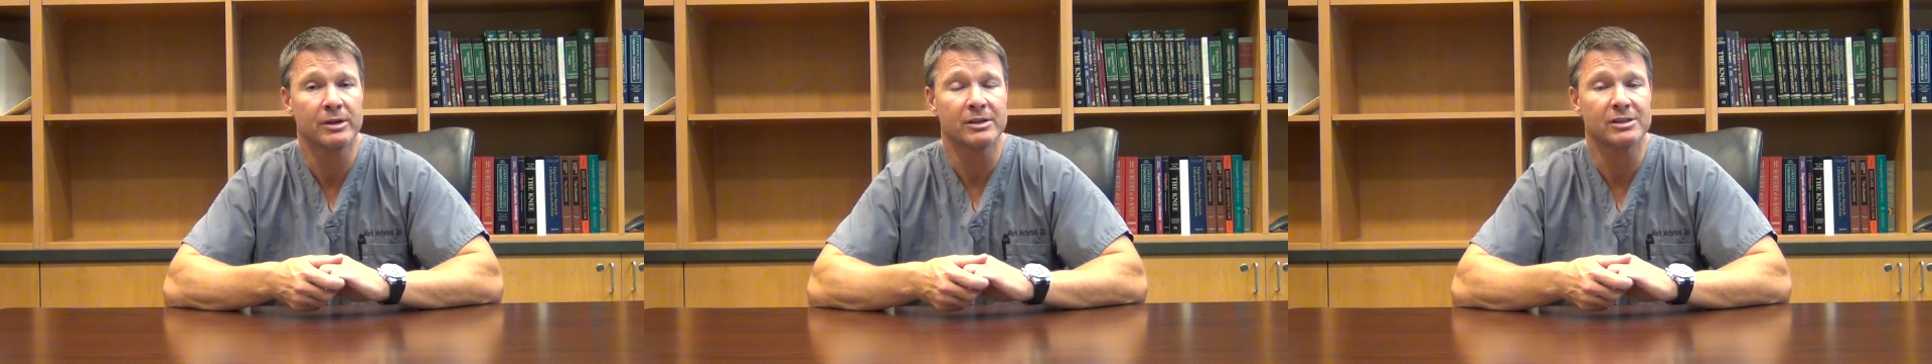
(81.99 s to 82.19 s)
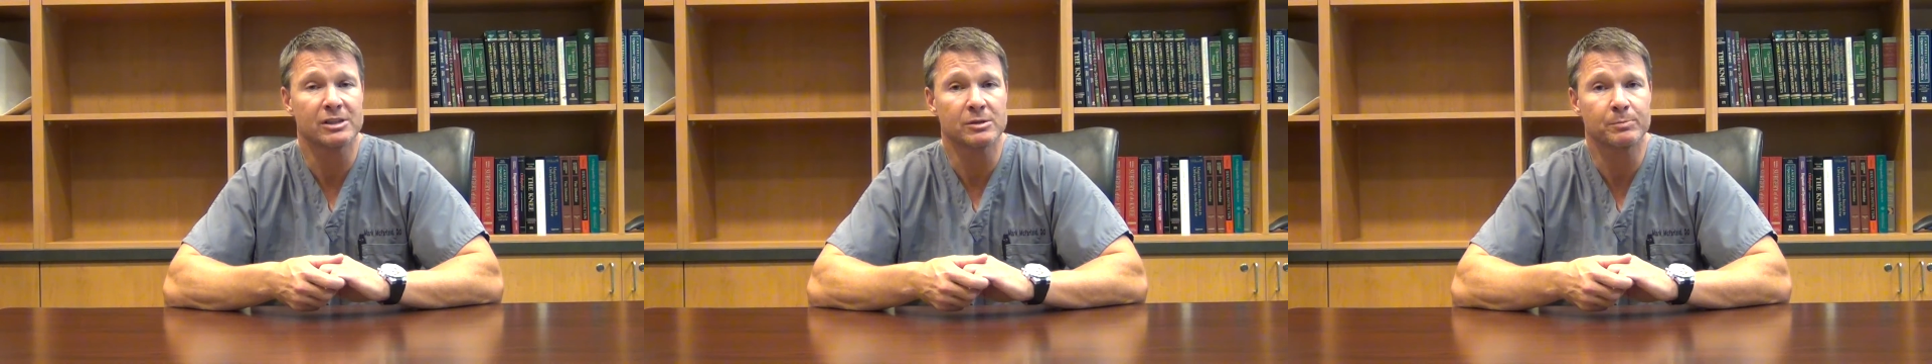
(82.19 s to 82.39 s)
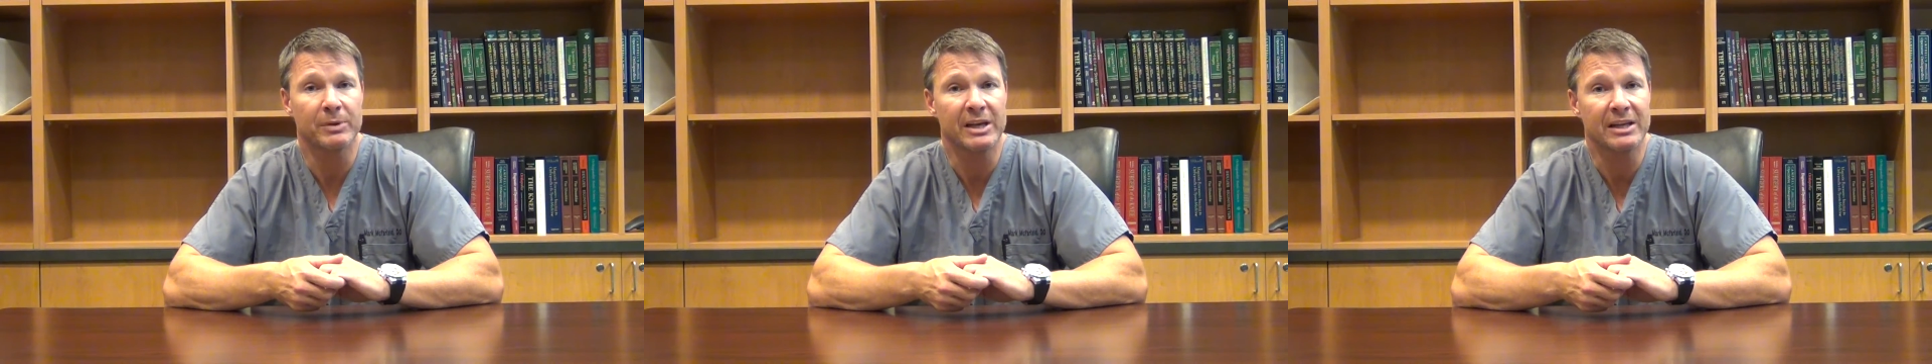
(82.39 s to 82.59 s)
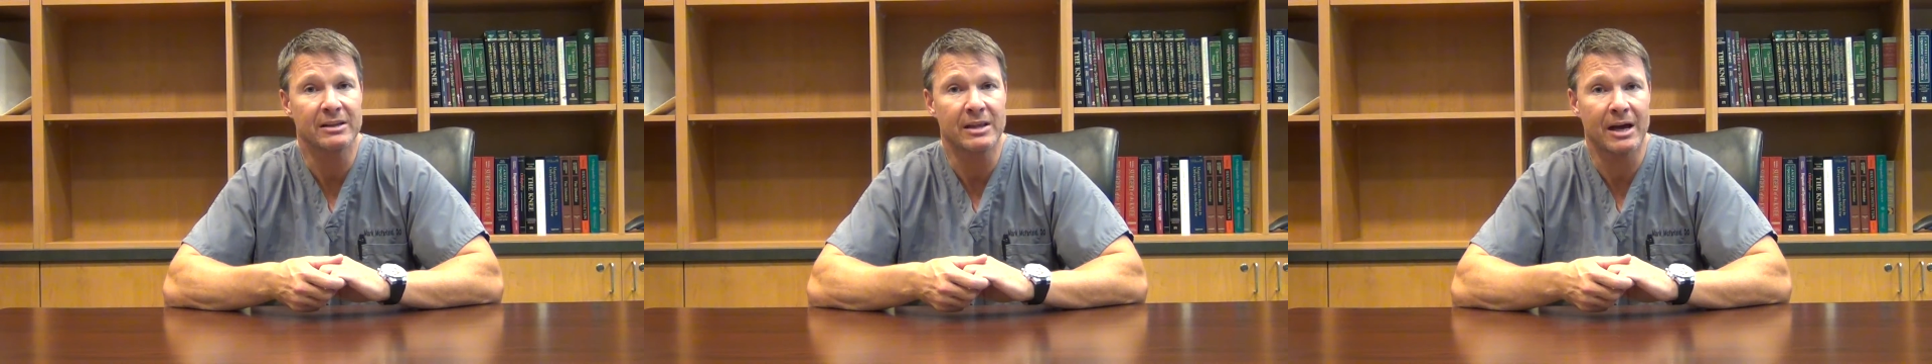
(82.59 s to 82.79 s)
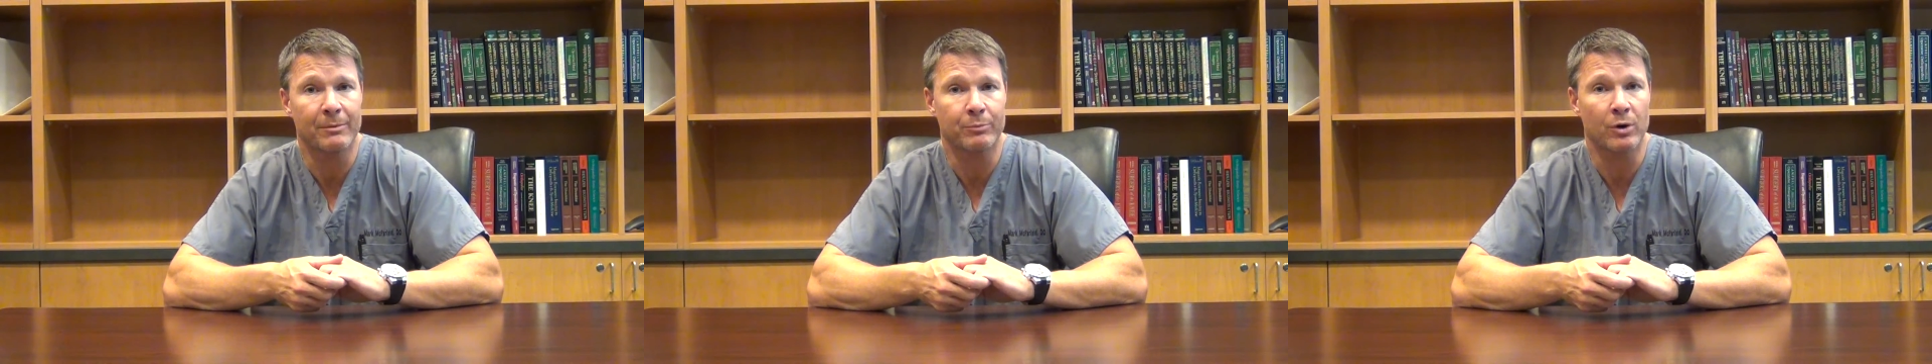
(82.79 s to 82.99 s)
speed
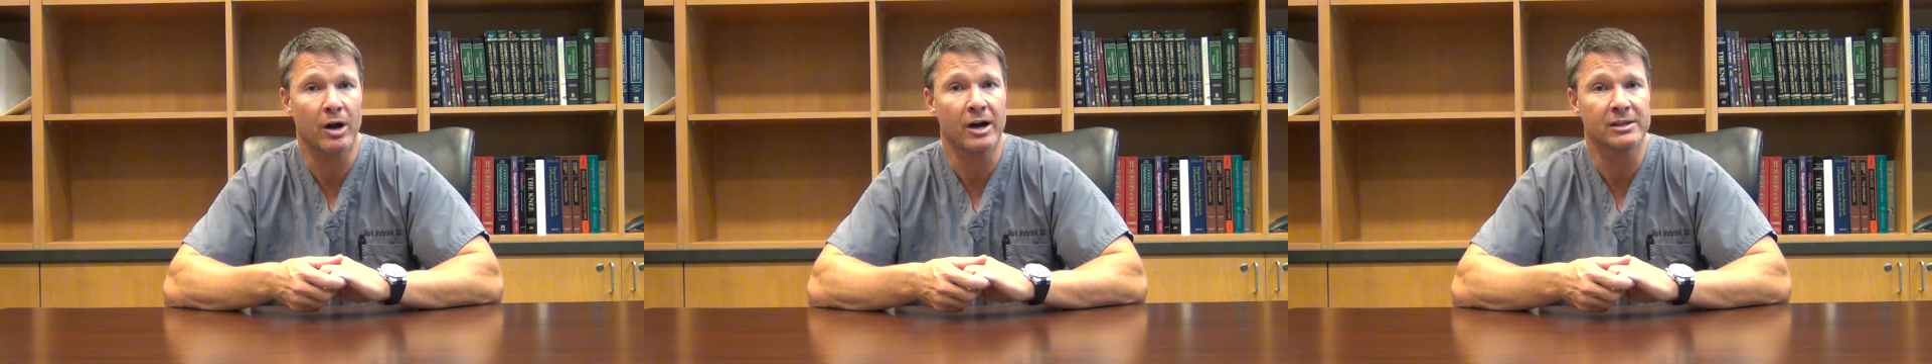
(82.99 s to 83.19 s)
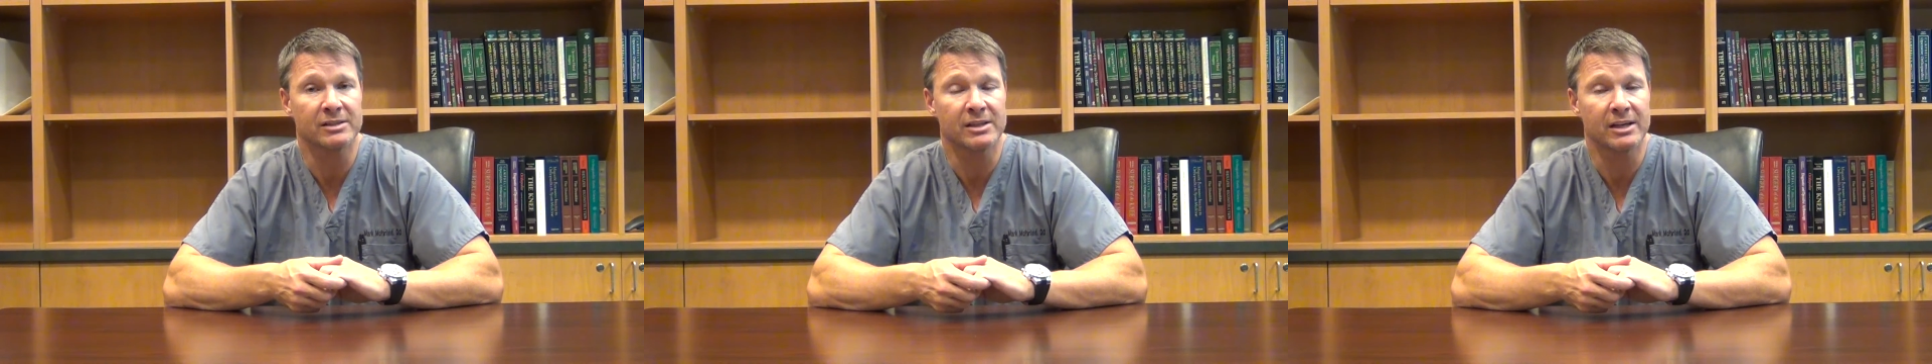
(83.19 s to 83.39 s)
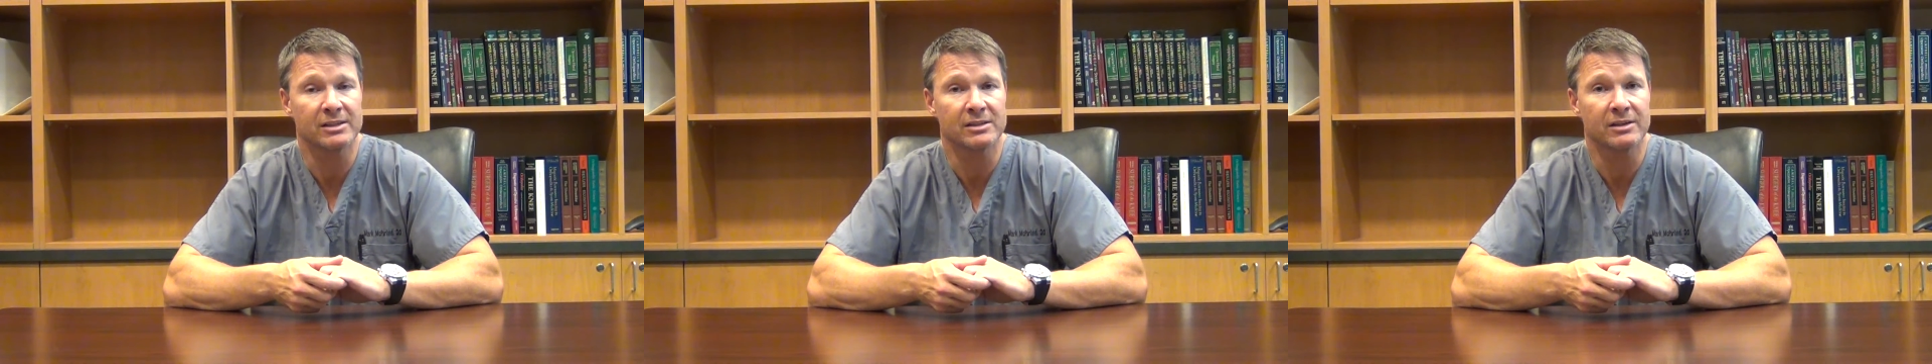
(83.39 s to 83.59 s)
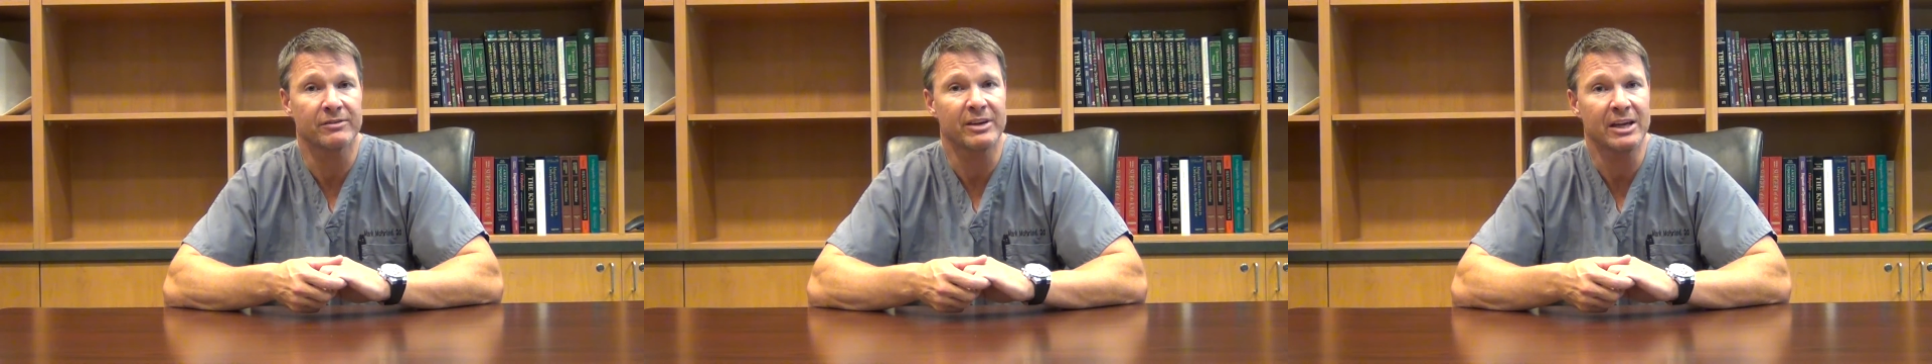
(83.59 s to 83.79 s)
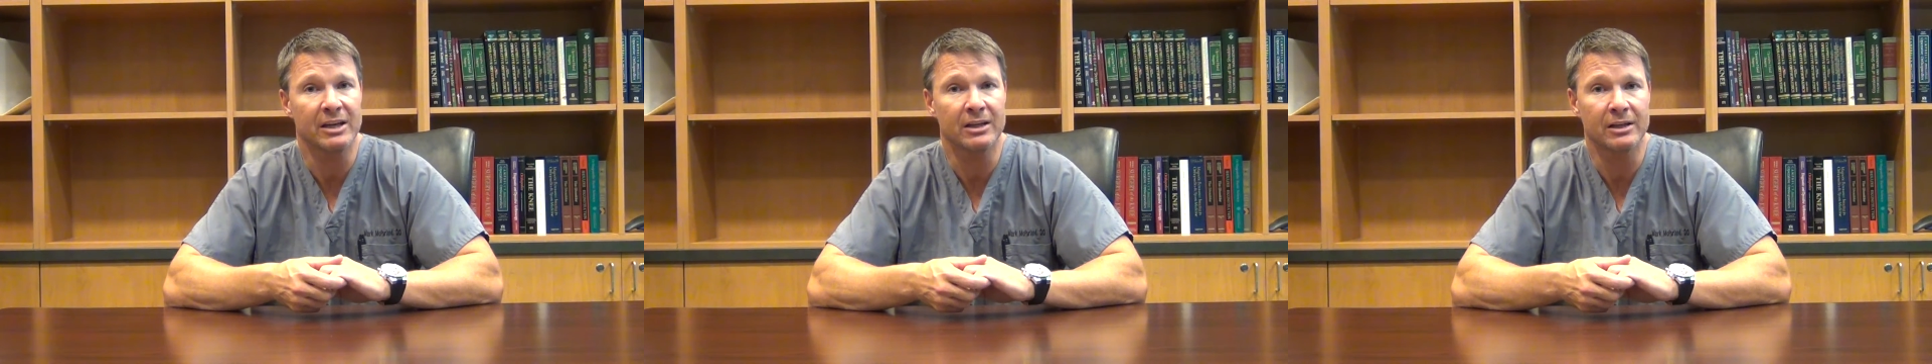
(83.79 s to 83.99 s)
that process of
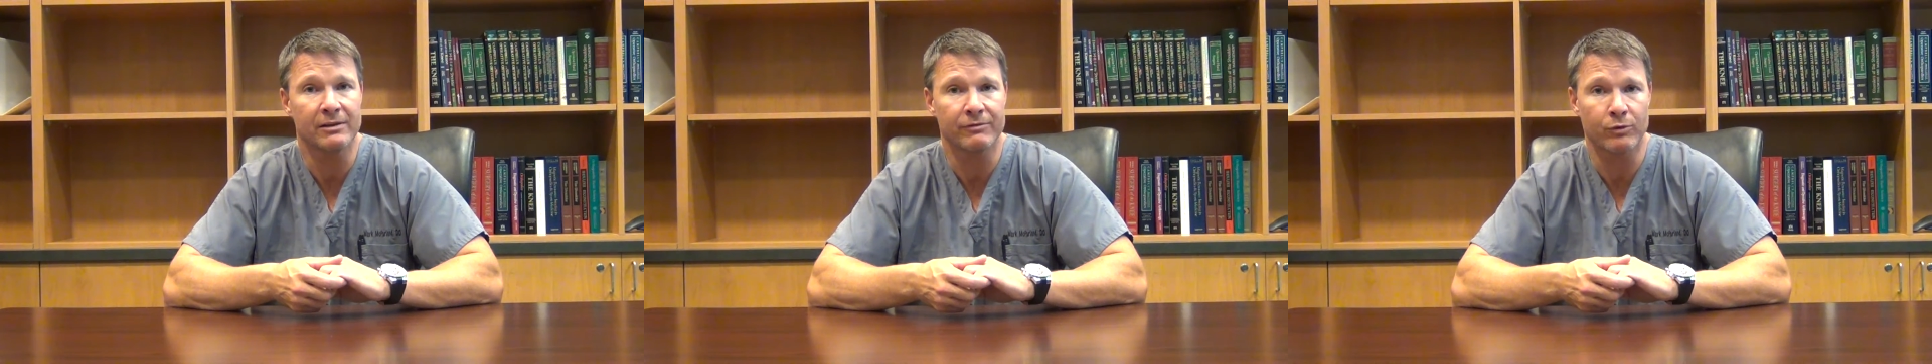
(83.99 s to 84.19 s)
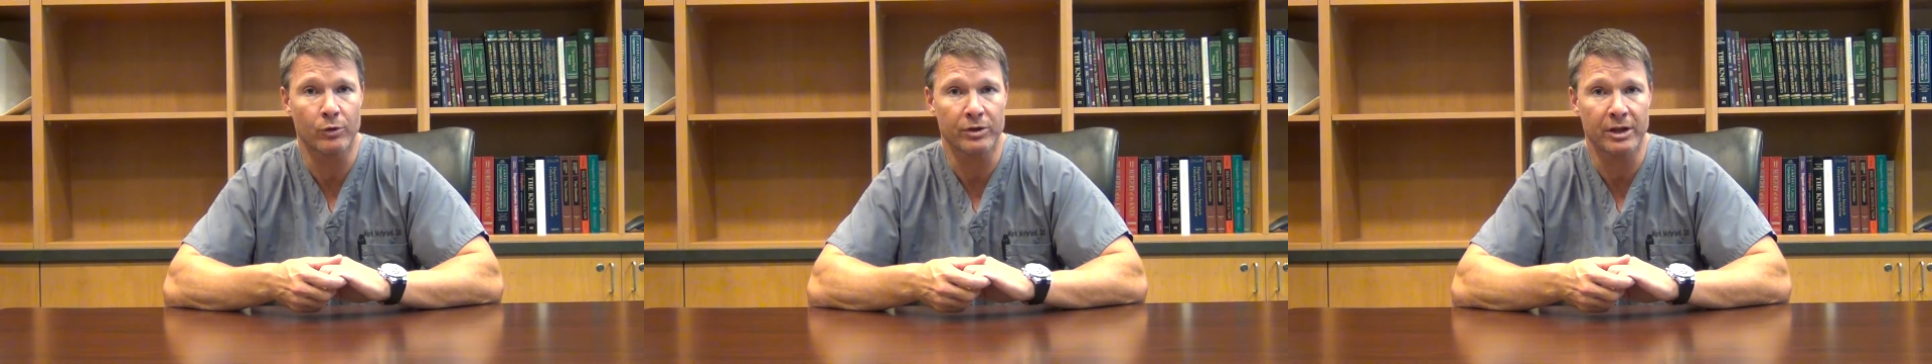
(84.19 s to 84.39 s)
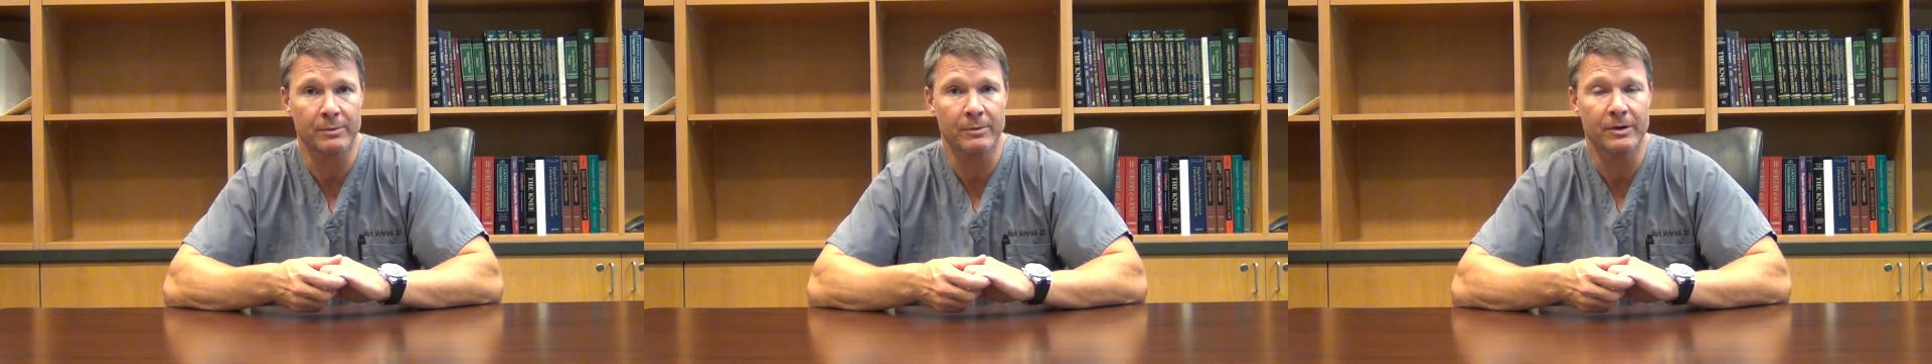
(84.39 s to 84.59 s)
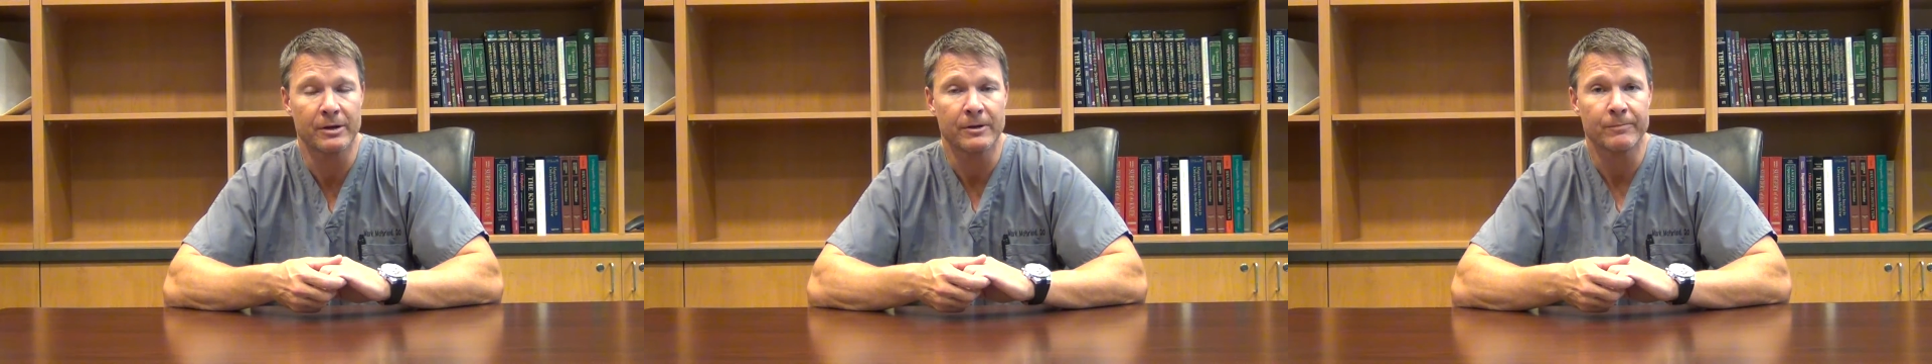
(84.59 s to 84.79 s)
healing for them